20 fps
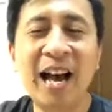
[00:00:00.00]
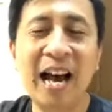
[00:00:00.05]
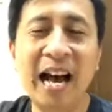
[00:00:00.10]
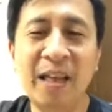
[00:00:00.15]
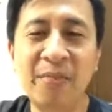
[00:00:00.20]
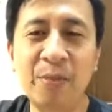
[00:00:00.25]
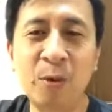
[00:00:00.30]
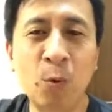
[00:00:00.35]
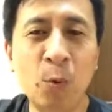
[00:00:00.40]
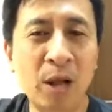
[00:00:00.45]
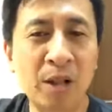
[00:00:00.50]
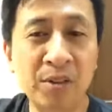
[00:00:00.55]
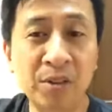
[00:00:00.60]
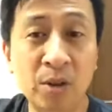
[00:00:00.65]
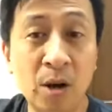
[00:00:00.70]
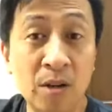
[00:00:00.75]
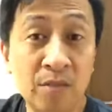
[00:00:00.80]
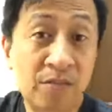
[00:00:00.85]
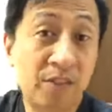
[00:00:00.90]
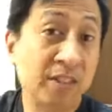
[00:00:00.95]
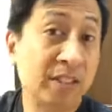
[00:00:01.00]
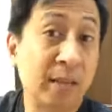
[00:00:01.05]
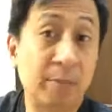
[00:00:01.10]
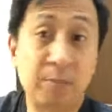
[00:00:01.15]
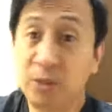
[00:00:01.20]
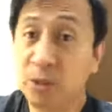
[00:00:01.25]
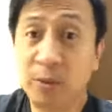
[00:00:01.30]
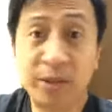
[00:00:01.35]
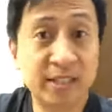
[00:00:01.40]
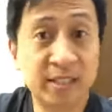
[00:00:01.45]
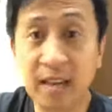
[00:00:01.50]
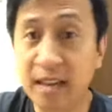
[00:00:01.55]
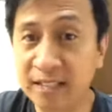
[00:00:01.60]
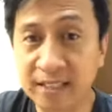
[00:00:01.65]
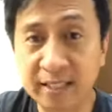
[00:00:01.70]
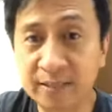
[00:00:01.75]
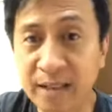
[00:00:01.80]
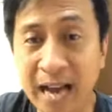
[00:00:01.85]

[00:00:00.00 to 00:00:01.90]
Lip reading: at the Wealth Conference. I'm so excited.